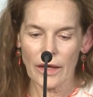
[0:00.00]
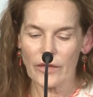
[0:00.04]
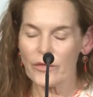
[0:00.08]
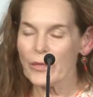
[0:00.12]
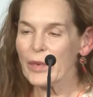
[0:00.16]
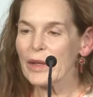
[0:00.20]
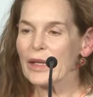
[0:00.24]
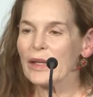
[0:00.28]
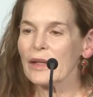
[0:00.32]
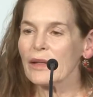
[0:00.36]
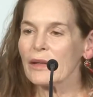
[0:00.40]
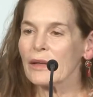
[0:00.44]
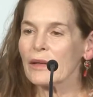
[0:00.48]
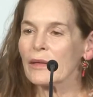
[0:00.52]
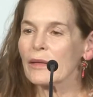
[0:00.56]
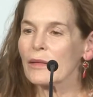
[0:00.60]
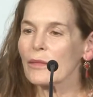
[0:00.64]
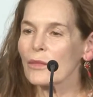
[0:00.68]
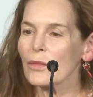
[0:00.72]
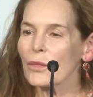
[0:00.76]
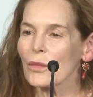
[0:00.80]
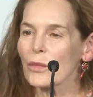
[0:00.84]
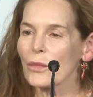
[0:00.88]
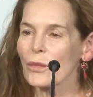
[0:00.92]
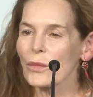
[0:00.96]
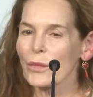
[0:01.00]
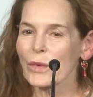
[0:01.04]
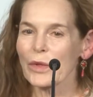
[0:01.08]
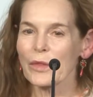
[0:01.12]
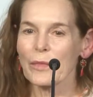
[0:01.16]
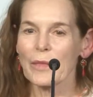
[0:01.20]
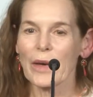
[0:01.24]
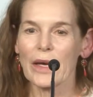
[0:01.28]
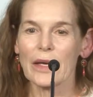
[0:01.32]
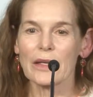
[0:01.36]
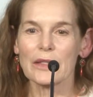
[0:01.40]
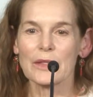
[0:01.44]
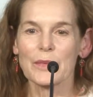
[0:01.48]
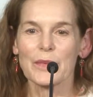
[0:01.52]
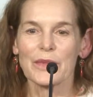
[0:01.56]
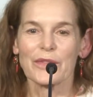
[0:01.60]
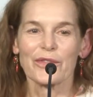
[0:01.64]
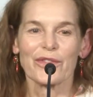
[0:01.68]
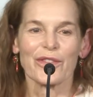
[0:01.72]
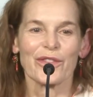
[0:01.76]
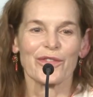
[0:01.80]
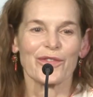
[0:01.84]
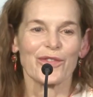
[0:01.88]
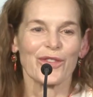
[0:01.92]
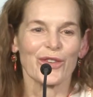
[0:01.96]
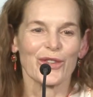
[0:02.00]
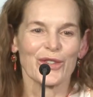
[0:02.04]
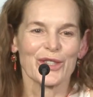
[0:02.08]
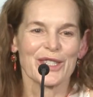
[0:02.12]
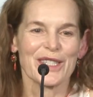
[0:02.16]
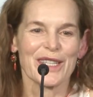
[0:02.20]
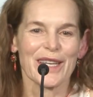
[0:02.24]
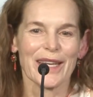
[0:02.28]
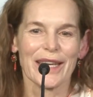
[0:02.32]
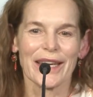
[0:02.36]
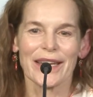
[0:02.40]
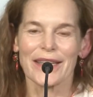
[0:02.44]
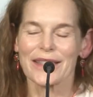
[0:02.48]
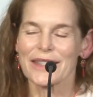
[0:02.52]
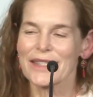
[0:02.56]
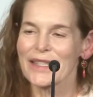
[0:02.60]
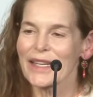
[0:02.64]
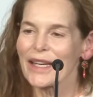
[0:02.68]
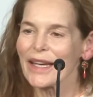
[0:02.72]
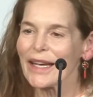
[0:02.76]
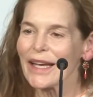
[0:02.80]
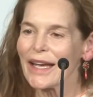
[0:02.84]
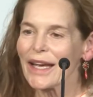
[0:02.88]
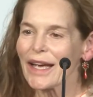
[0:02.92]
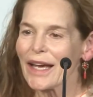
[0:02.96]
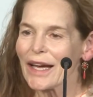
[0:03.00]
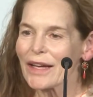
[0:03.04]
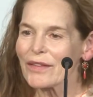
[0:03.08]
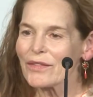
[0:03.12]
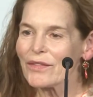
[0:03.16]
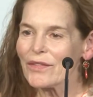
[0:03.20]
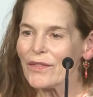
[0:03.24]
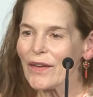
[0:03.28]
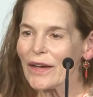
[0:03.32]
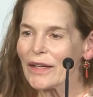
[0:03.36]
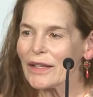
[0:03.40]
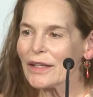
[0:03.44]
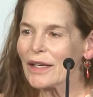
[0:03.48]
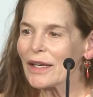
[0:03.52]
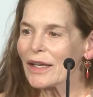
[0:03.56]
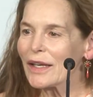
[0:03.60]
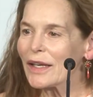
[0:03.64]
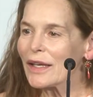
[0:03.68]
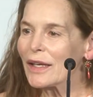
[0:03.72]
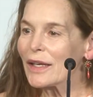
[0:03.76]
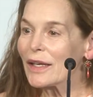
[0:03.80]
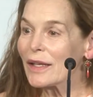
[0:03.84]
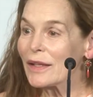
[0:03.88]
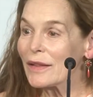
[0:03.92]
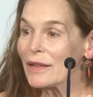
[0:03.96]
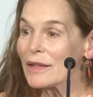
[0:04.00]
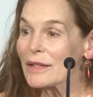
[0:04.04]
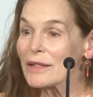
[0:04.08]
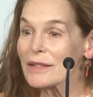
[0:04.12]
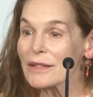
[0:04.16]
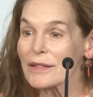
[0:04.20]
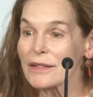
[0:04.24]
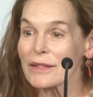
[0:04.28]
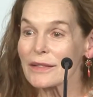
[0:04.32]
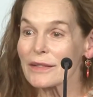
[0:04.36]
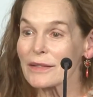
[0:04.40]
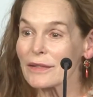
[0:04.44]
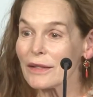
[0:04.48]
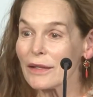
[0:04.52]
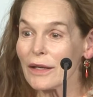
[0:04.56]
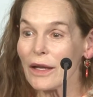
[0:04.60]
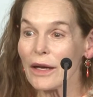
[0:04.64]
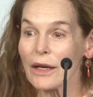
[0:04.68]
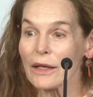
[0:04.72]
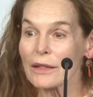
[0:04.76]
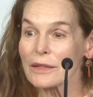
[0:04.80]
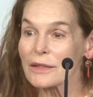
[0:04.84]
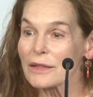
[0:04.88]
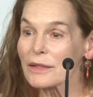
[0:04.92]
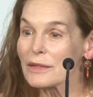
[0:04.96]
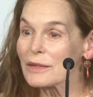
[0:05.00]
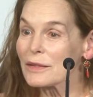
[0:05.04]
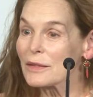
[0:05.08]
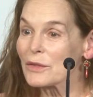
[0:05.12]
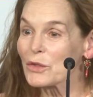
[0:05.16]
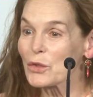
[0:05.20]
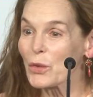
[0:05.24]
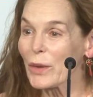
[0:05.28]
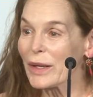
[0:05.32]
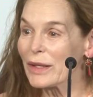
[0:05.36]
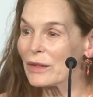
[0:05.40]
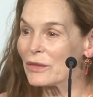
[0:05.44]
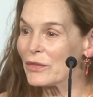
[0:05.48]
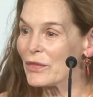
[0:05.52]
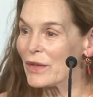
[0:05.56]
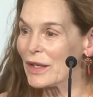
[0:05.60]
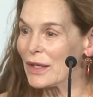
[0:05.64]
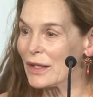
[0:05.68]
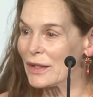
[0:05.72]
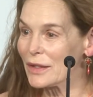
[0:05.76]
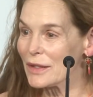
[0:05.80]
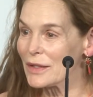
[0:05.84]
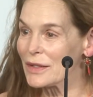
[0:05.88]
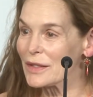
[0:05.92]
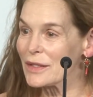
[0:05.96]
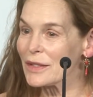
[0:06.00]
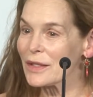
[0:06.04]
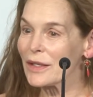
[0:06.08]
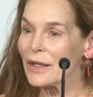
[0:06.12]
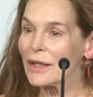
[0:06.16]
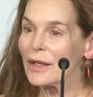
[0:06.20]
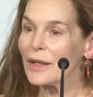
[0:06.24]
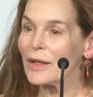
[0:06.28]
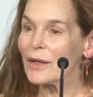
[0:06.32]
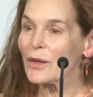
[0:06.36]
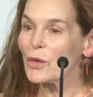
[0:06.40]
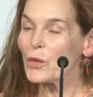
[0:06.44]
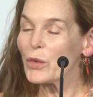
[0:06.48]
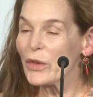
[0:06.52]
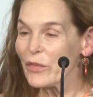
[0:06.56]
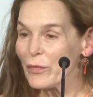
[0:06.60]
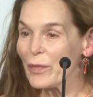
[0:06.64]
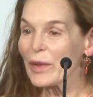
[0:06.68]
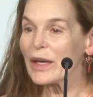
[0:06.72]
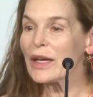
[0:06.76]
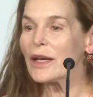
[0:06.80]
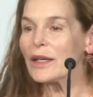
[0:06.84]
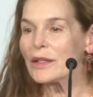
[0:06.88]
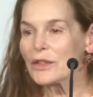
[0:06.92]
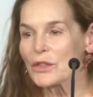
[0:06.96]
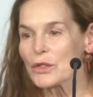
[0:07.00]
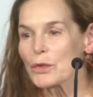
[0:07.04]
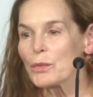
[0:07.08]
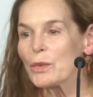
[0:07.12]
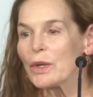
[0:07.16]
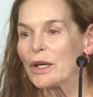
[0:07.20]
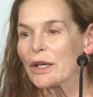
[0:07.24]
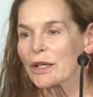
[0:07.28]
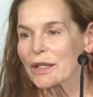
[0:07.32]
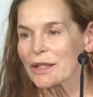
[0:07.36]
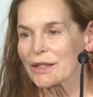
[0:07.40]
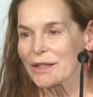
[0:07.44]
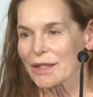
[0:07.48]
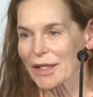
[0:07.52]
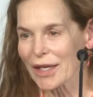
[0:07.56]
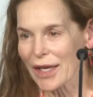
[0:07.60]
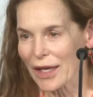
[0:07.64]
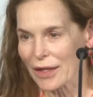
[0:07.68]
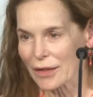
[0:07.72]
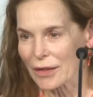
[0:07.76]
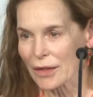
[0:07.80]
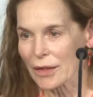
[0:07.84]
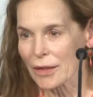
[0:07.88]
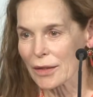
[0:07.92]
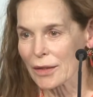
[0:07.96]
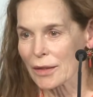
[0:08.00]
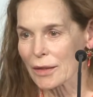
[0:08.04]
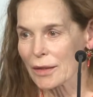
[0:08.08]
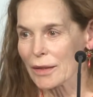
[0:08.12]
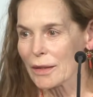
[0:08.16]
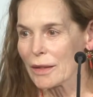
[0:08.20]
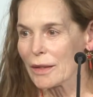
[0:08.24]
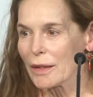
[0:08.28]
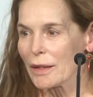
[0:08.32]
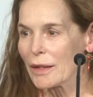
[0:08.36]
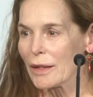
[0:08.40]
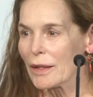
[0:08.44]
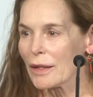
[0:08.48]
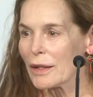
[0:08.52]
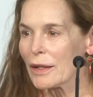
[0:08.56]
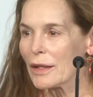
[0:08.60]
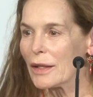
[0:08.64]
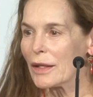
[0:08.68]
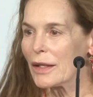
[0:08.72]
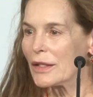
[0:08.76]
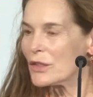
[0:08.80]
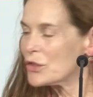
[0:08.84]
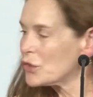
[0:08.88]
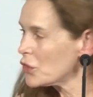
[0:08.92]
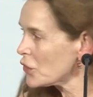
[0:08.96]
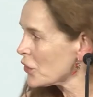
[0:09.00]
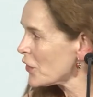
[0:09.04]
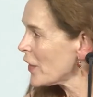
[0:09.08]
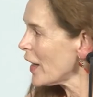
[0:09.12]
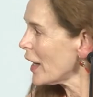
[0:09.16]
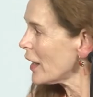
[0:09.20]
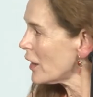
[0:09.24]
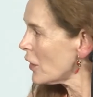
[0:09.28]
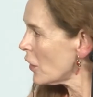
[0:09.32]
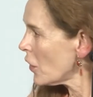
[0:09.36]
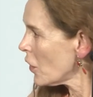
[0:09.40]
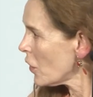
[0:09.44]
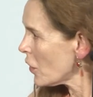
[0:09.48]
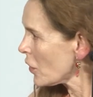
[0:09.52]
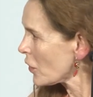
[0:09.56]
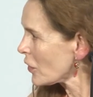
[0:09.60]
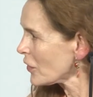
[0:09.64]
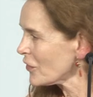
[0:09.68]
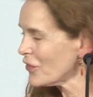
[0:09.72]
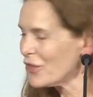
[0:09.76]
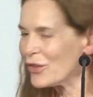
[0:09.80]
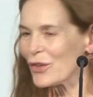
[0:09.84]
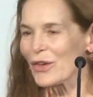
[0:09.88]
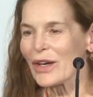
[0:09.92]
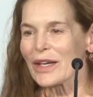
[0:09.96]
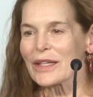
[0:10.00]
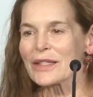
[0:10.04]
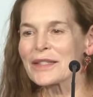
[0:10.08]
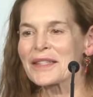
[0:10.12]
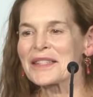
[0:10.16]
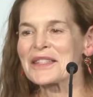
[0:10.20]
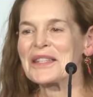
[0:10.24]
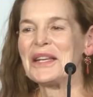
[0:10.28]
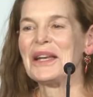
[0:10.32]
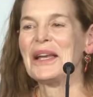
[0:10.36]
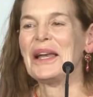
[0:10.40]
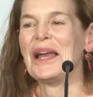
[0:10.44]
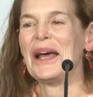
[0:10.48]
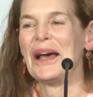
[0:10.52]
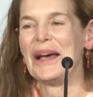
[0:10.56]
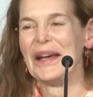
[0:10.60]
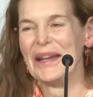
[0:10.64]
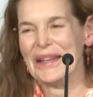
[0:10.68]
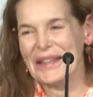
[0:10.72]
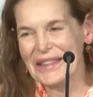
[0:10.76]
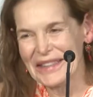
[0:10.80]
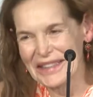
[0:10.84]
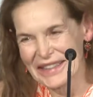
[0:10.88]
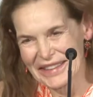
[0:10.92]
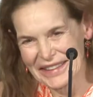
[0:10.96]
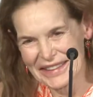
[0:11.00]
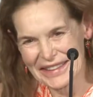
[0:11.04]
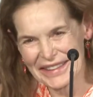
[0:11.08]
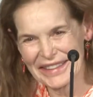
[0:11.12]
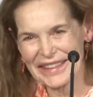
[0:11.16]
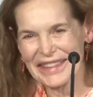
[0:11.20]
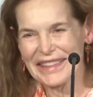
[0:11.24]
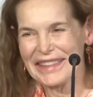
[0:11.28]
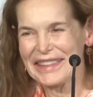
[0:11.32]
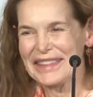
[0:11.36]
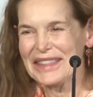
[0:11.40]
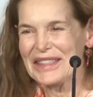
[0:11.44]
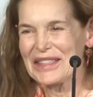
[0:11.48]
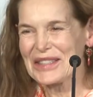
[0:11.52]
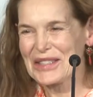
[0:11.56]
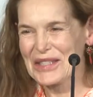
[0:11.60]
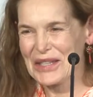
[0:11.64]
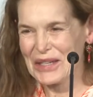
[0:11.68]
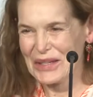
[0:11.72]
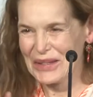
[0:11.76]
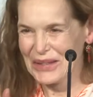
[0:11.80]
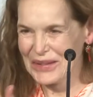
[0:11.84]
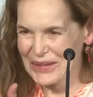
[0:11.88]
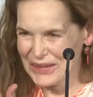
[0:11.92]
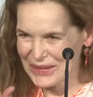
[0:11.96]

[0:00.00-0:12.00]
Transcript: been with my husband for 40 years, and finally in this last 12 years we've begun to work together. It took that long for us to learn to